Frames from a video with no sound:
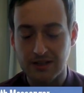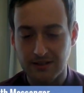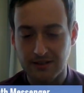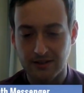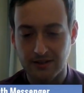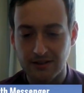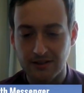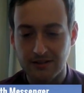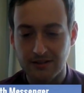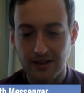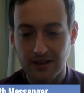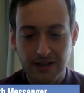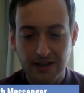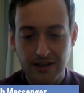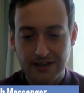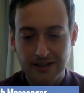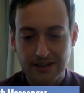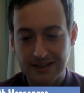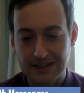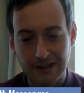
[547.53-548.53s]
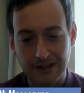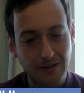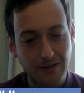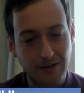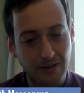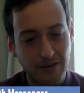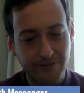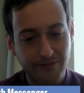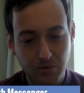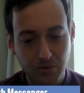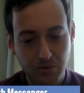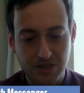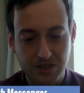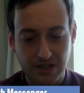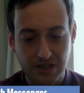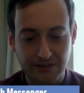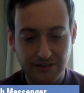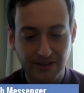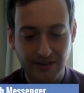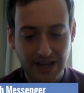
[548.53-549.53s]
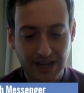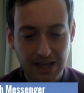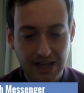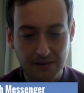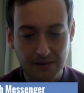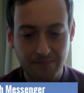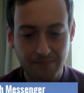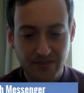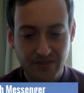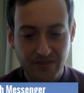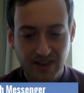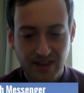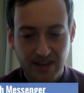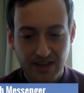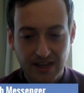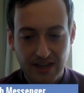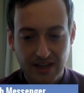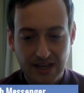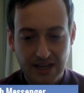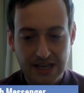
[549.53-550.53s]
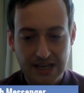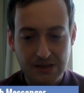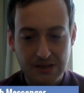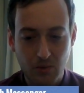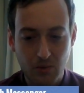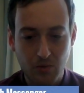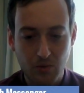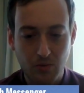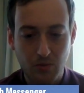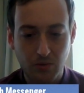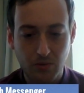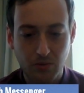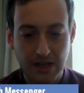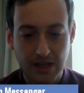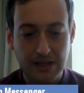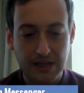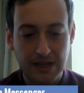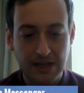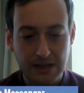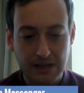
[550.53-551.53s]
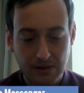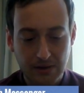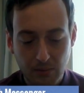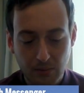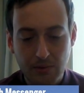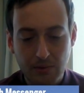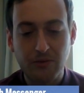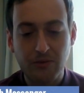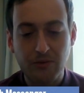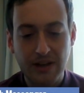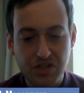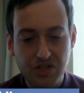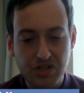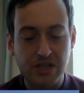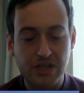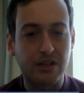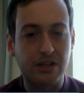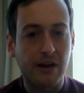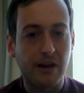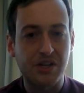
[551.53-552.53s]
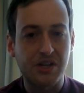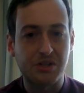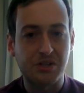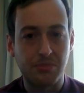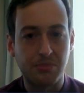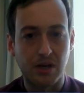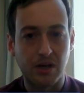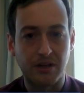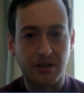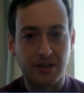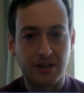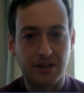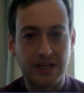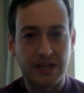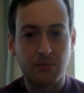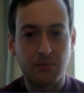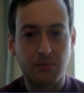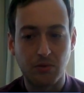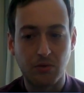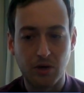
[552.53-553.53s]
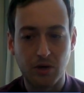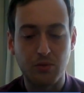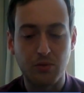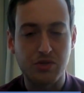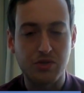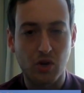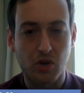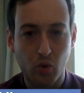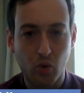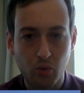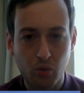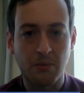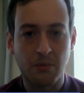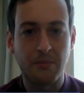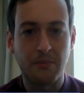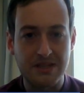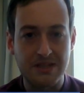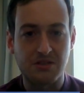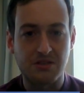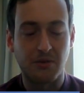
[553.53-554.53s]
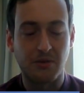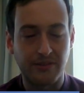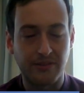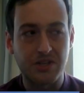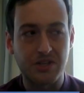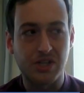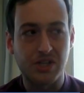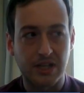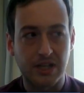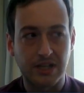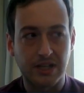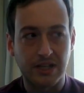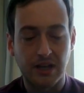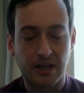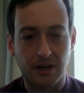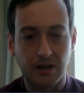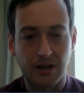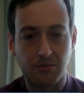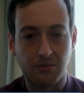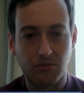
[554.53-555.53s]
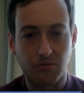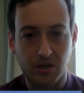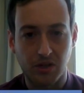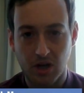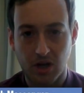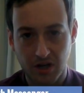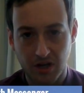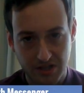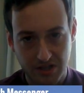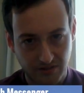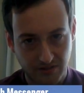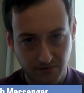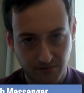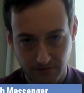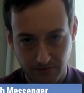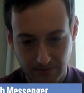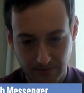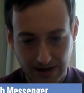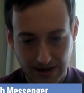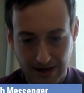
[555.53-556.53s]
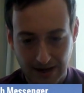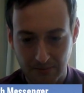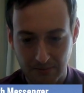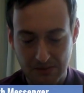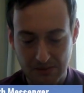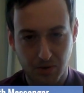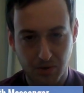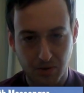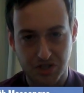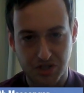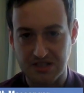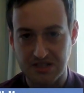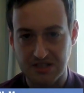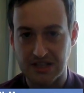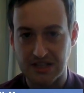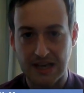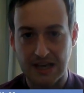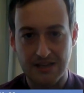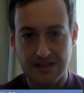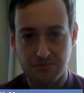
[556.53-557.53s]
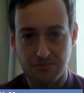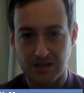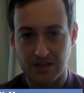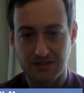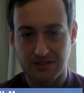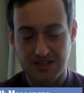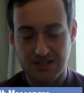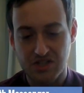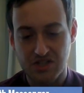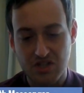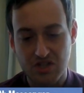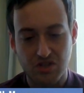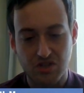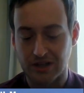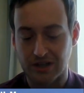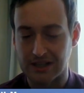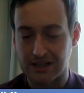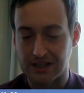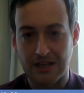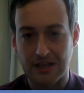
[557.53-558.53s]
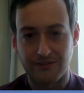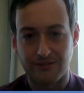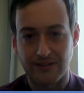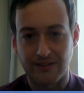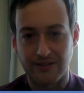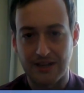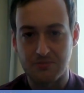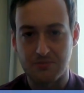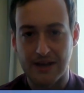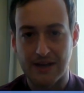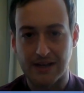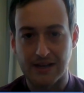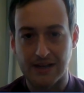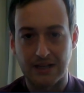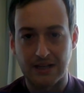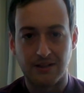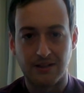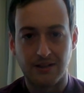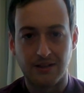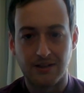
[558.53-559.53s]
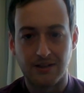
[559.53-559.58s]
And unfortunately for him, it will eventually crash and burn, and he will lose all momentum eventually, regardless of how many pushes he gets, because he's just not going to get the fans back in.